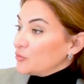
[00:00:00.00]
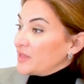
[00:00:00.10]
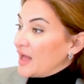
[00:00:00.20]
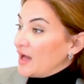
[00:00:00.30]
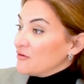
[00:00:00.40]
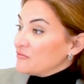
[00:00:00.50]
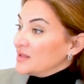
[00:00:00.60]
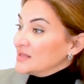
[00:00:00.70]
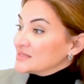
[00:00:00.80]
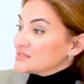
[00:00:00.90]
would have
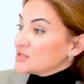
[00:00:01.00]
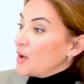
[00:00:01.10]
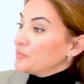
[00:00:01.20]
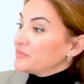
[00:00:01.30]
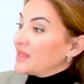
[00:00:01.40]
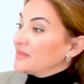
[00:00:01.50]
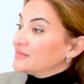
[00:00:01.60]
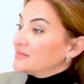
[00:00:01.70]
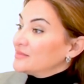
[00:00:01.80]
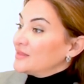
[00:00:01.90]
a list, top ten
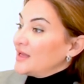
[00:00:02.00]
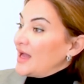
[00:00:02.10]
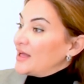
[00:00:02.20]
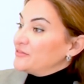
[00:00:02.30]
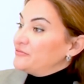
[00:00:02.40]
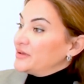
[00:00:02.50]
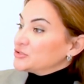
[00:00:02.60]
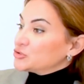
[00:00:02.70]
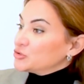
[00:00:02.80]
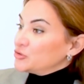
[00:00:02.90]

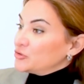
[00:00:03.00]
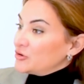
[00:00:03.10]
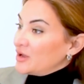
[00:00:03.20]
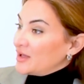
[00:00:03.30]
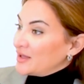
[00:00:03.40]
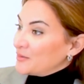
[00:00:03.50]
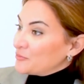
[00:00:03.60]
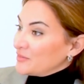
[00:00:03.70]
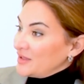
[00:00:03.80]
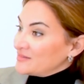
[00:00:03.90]
adventure uh,
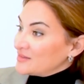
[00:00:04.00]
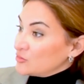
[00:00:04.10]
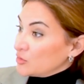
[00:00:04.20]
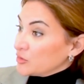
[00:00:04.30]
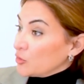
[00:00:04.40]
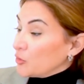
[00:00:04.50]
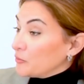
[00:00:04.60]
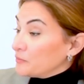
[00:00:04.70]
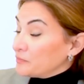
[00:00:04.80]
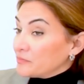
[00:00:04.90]
places you want to go.
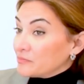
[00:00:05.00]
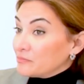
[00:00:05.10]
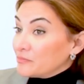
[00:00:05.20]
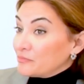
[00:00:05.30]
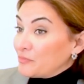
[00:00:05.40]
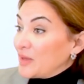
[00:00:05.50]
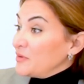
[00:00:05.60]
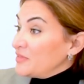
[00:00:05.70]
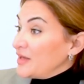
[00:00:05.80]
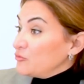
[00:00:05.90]

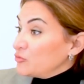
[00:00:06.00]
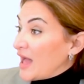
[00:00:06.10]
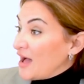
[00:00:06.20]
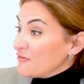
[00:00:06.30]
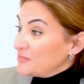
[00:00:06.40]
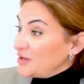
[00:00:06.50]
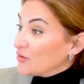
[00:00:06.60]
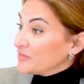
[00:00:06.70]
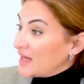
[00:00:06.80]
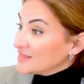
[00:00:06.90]
Maybe they'd have me
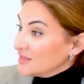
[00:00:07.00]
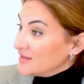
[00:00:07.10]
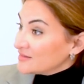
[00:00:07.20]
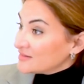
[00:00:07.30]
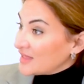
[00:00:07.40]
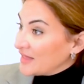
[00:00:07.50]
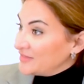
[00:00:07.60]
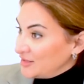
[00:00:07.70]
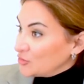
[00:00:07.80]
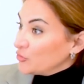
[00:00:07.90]
on that list had
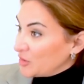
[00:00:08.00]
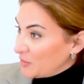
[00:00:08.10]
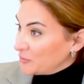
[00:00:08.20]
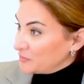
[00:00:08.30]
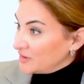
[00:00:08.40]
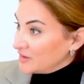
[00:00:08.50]
they known about me.